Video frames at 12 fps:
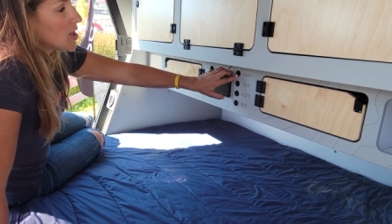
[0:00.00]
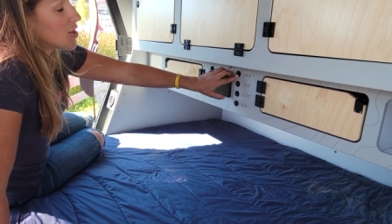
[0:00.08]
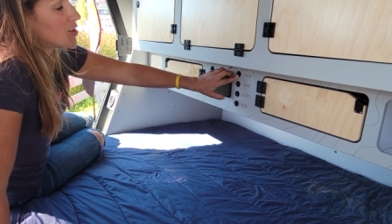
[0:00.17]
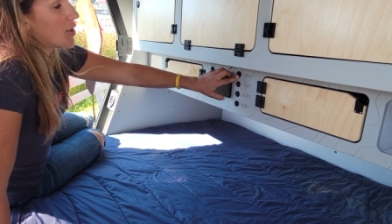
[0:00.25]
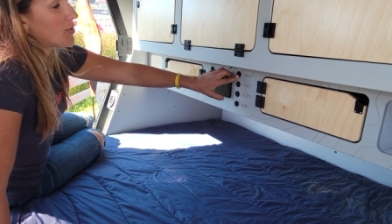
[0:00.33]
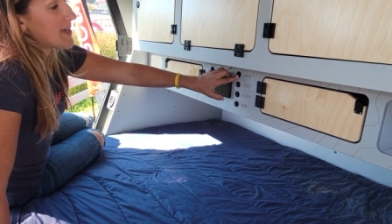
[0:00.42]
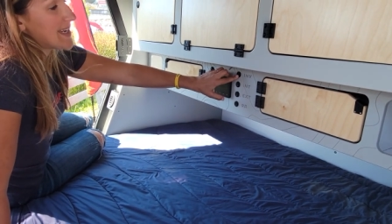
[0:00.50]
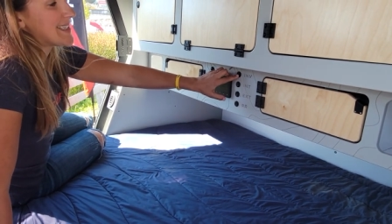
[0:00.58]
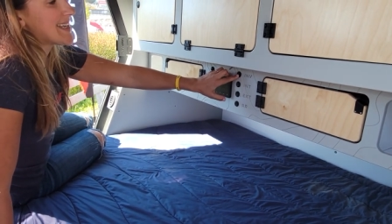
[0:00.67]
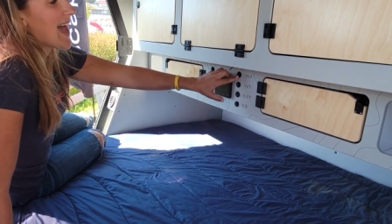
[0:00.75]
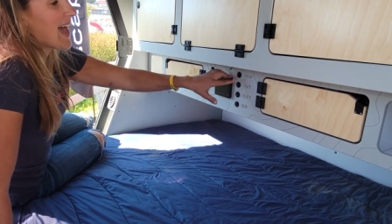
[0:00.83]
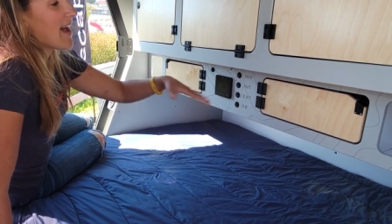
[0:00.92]
You don't need
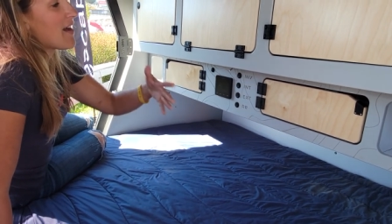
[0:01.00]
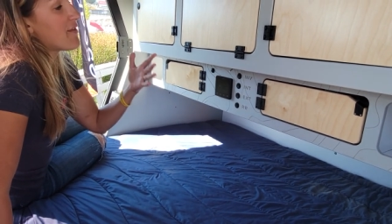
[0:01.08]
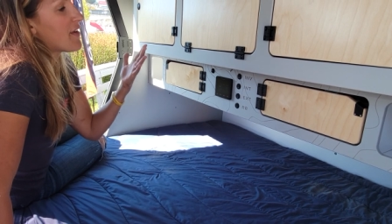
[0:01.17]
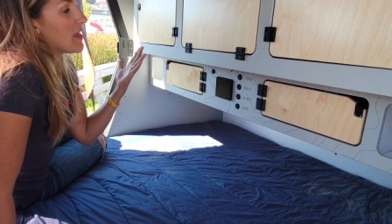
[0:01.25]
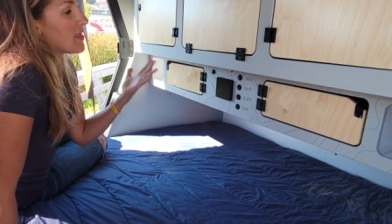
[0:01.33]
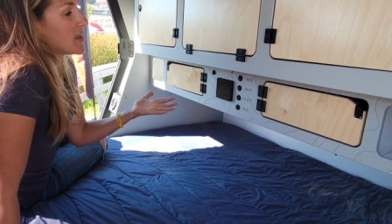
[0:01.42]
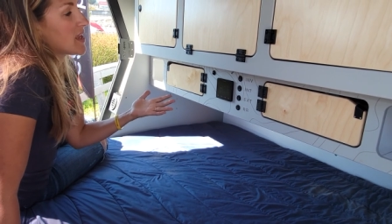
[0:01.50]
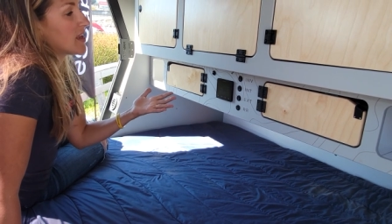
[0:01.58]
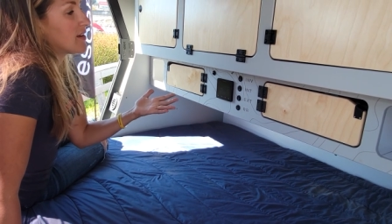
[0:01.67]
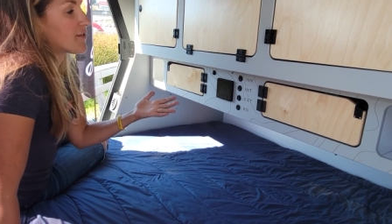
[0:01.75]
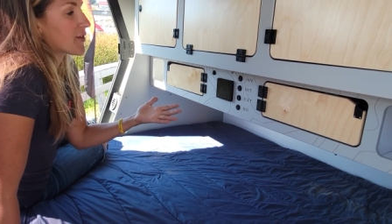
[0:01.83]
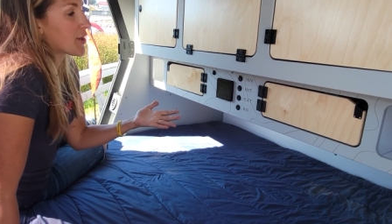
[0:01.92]
to have the
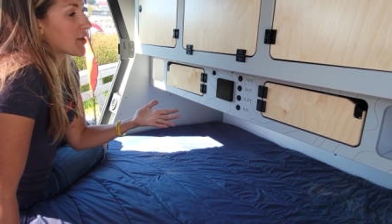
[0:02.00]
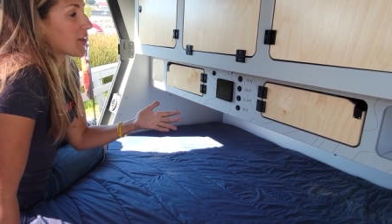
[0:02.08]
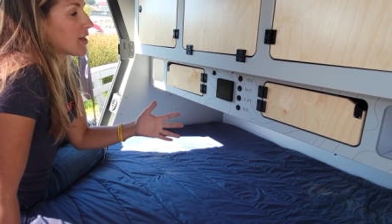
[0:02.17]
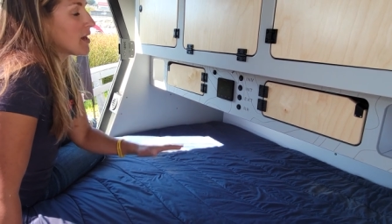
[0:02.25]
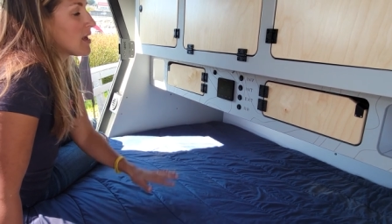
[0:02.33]
inverter.